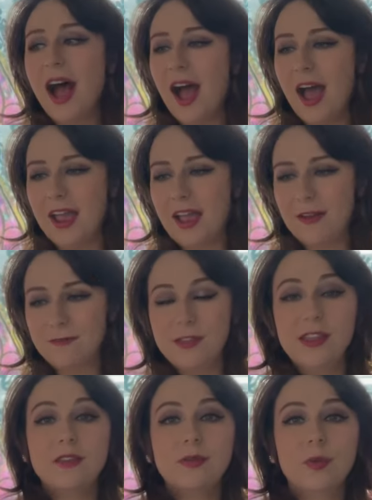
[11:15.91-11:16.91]
I have
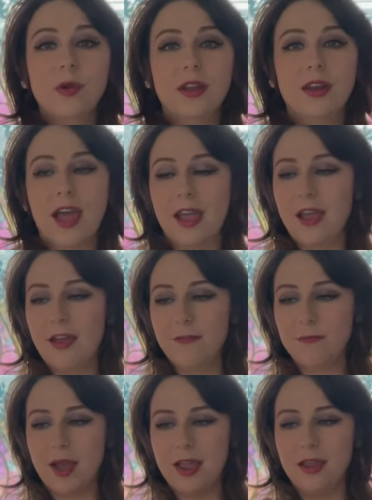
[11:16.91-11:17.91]
this one, I
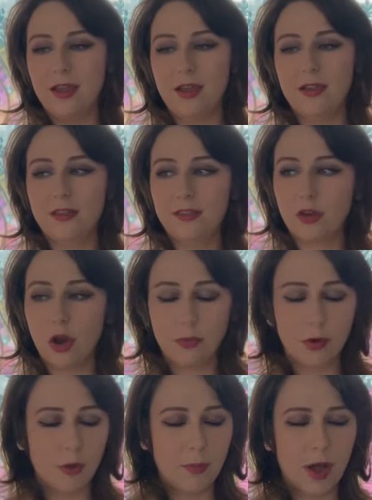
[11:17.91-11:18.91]
have my
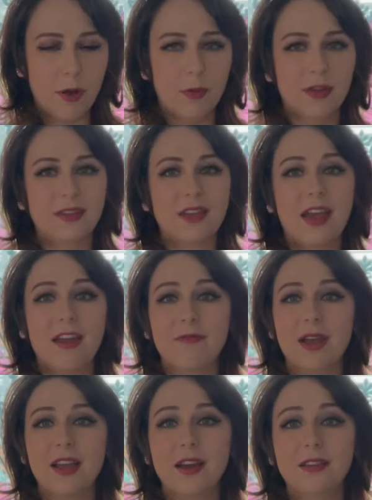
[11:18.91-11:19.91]
Scarborough bought ones, I have
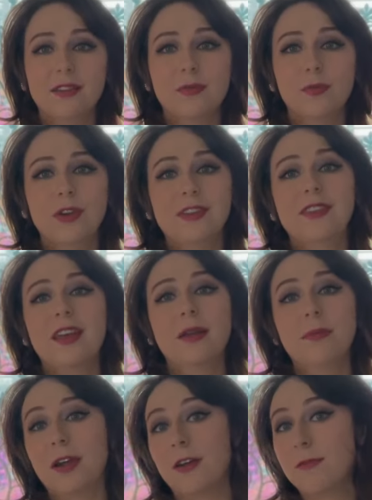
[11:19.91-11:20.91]
my custom ones, and a
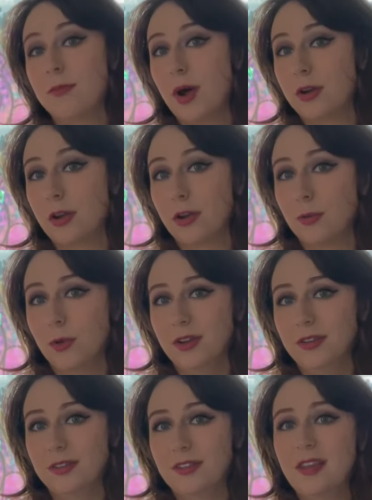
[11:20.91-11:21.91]
pair of Monarch
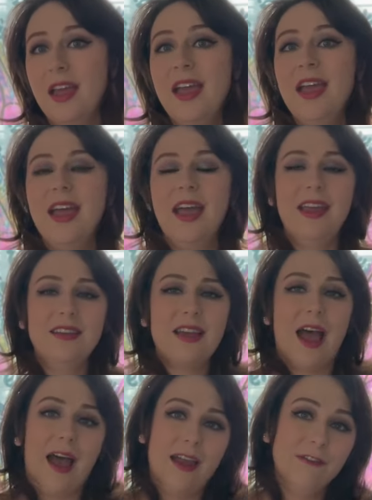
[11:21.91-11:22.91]
ones. And
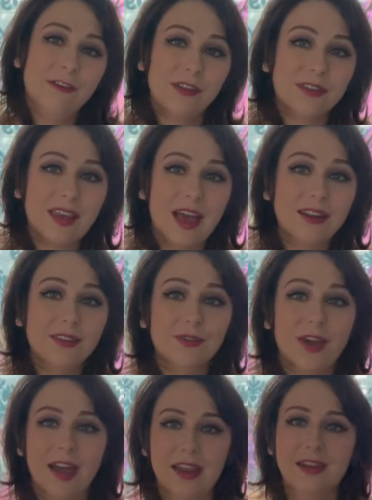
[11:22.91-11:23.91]
I feel
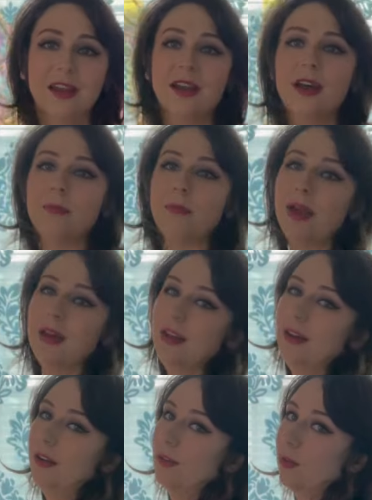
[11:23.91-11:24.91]
satisfied, but
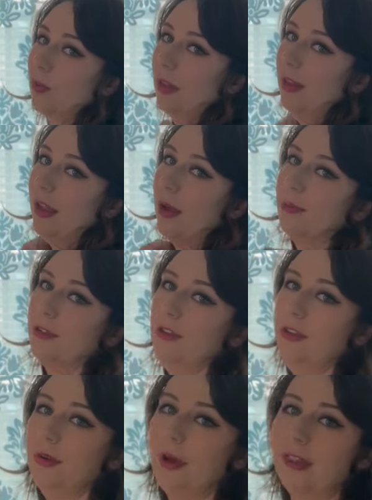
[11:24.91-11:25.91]
it is really up to
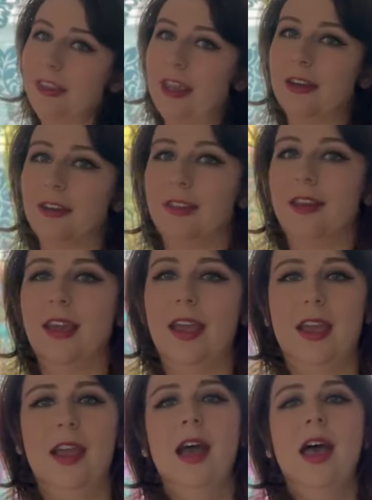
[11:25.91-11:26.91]
you at the end of the
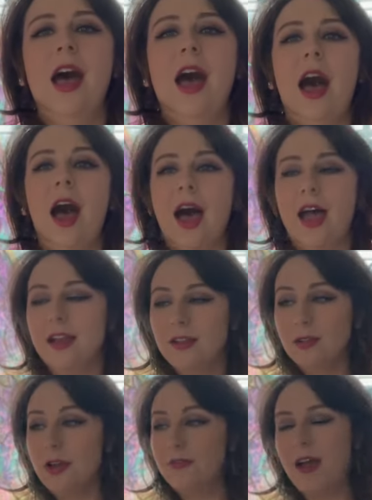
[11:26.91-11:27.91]
day. I
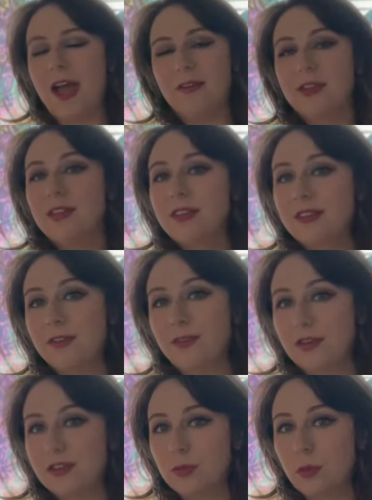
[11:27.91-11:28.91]
love having the
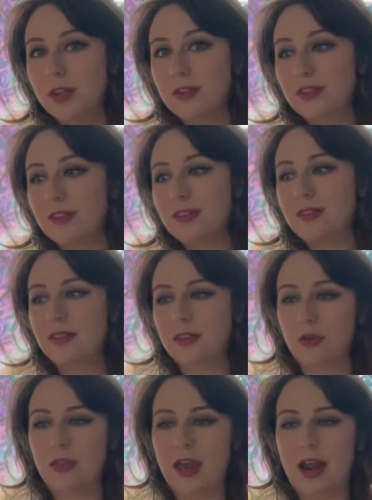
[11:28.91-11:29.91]
difference ones
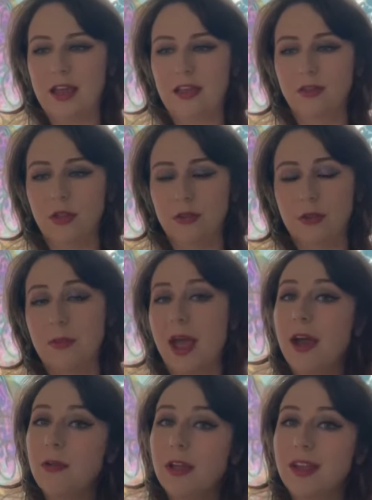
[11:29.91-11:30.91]
so that I can load them
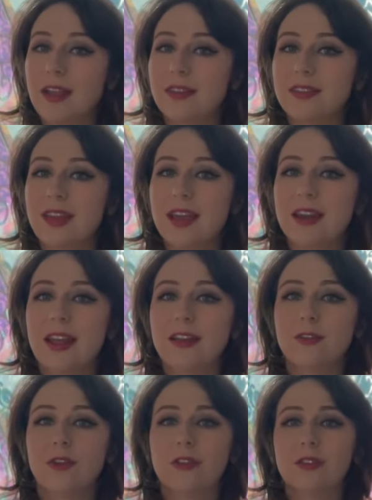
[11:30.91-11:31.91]
out, like I said,
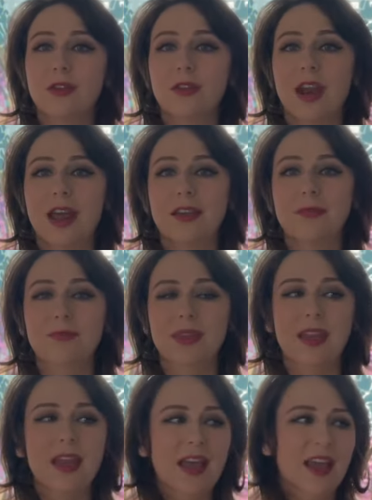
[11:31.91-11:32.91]
and just so that I can
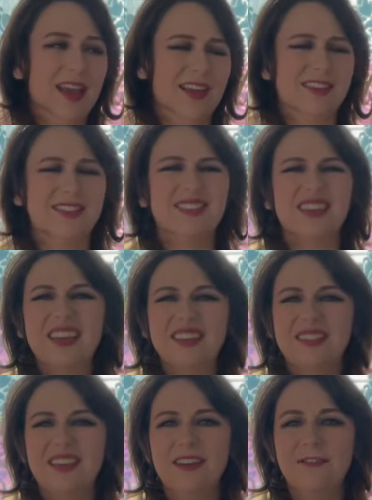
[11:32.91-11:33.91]
be
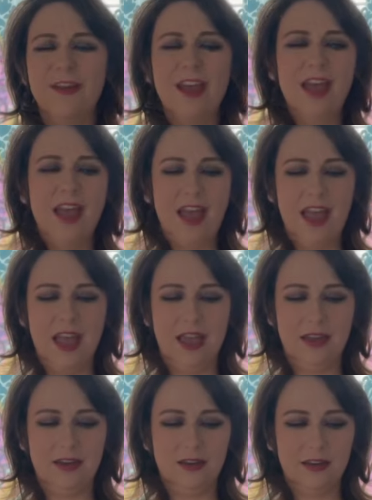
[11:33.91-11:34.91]
excessive
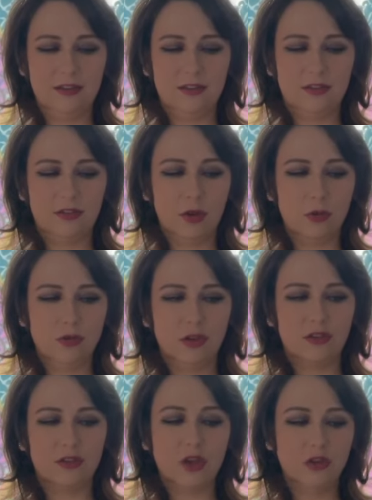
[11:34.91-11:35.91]
and so
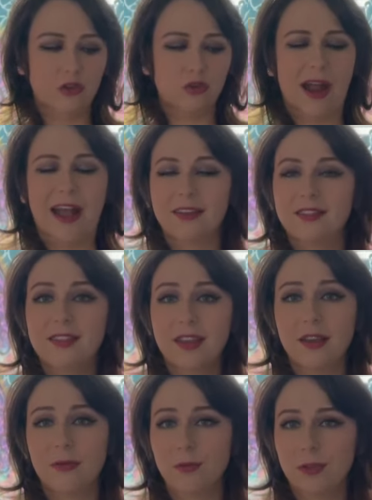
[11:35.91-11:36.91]
just
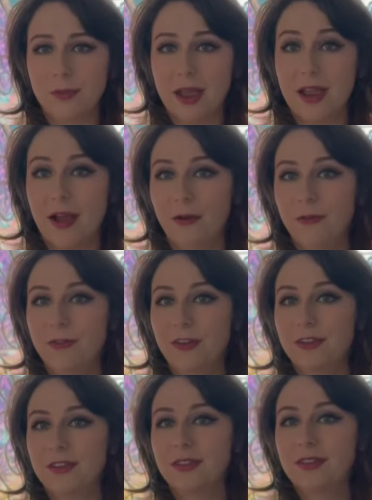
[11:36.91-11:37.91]
contrasting with my
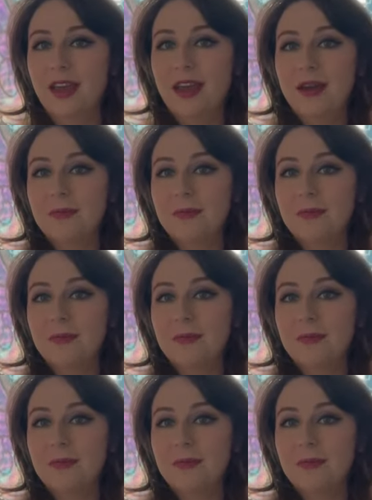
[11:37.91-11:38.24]
outfits.